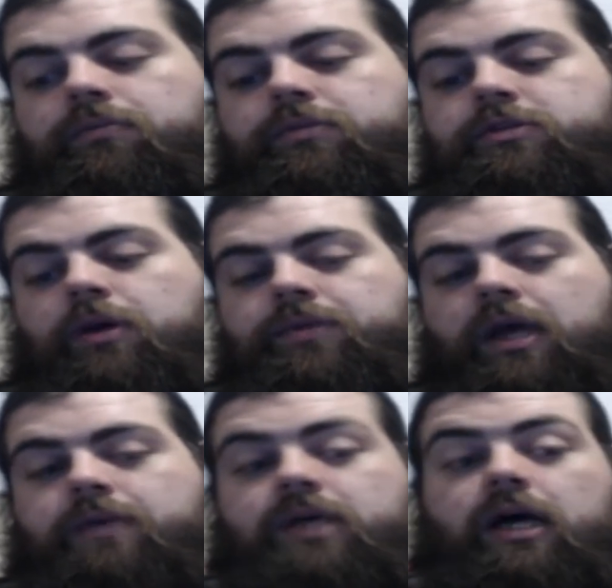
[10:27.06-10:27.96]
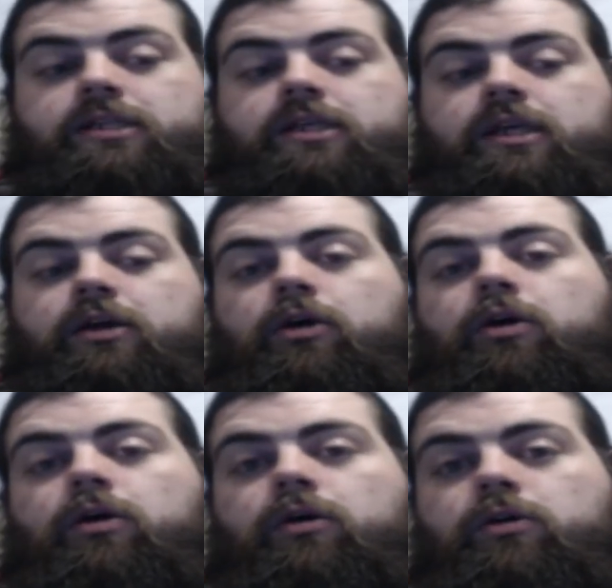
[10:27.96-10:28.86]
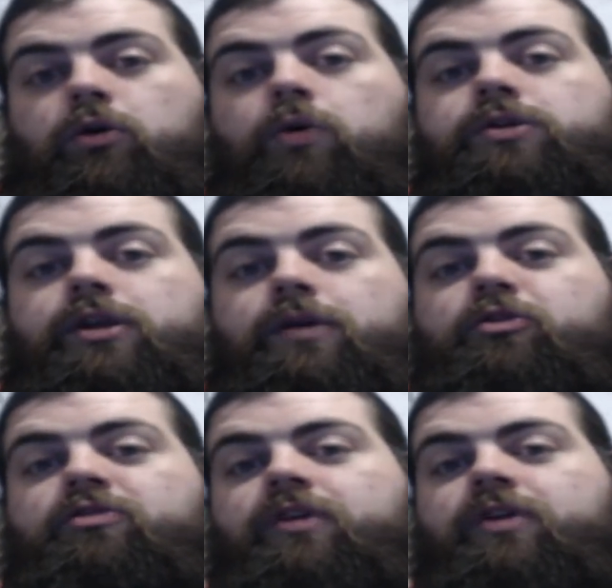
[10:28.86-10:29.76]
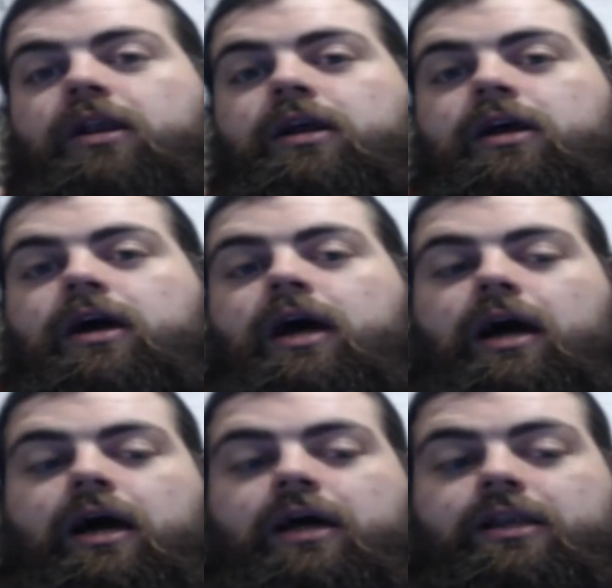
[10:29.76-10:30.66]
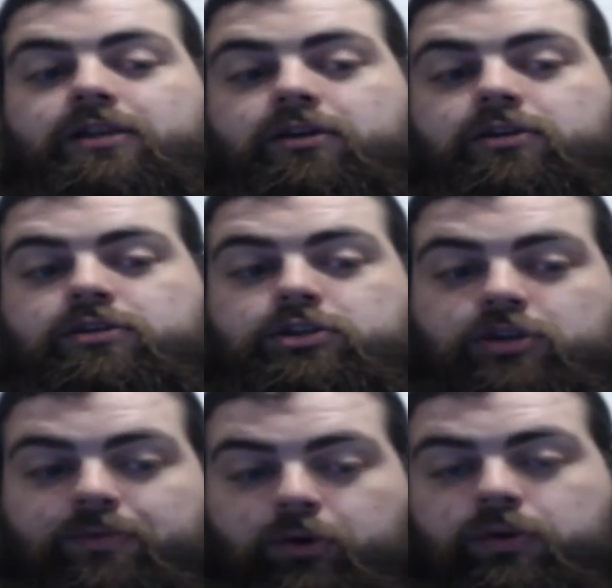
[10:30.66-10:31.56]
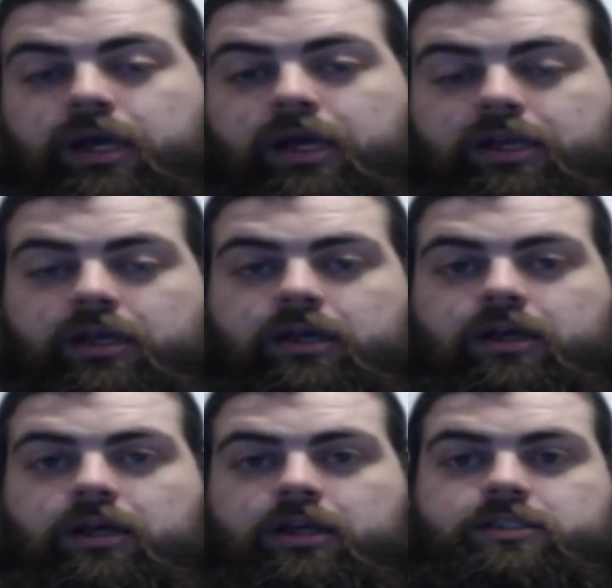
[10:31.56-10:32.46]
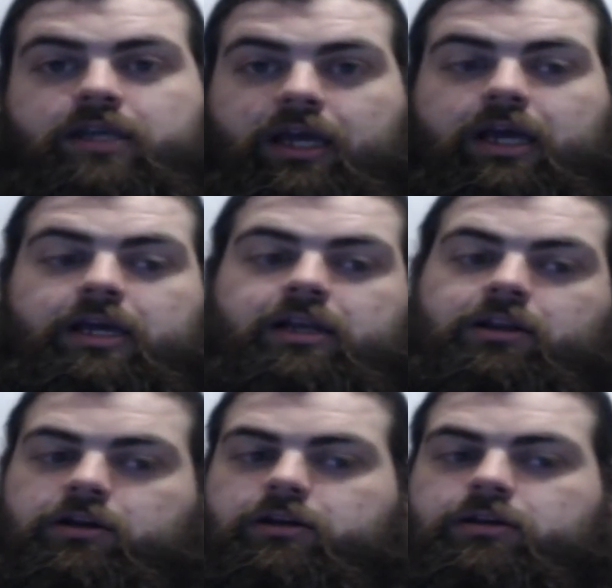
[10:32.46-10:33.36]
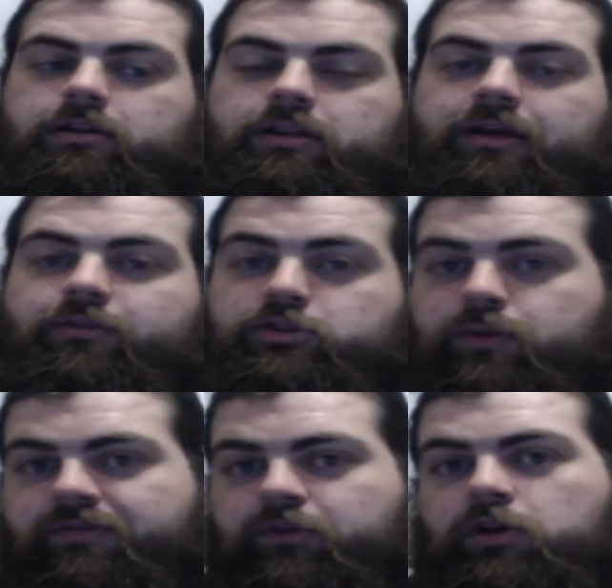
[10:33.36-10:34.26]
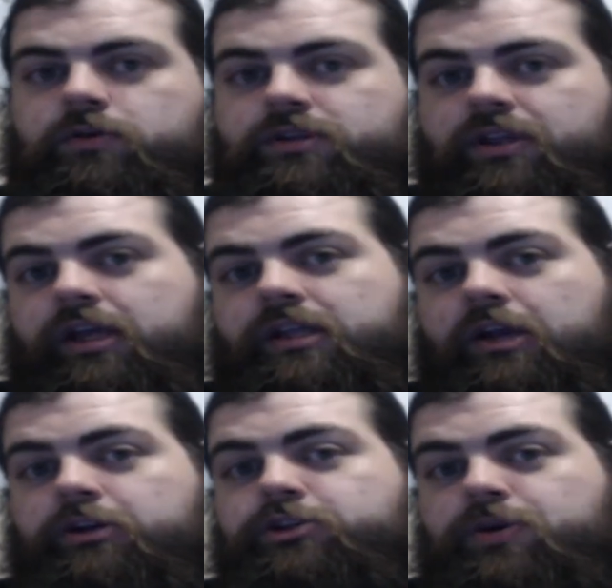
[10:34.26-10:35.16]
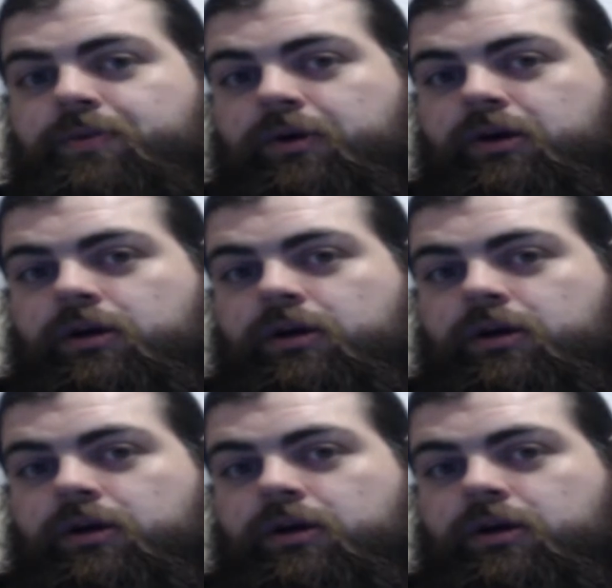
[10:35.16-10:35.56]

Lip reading: sometimes actually go onto their profile and just in my own head say, hey, look, they've got so many followers, they're a streamer.